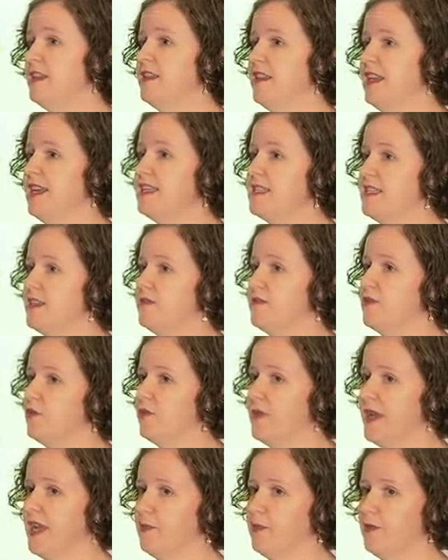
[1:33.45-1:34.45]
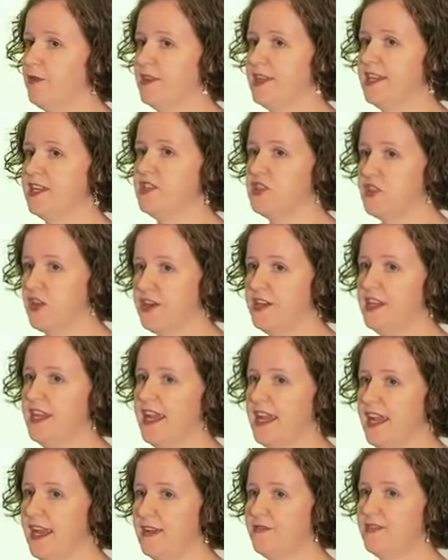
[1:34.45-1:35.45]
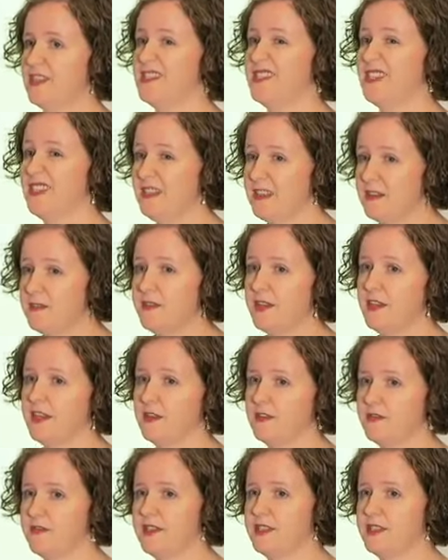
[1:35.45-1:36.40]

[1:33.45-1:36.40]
these are for people that don't have a significant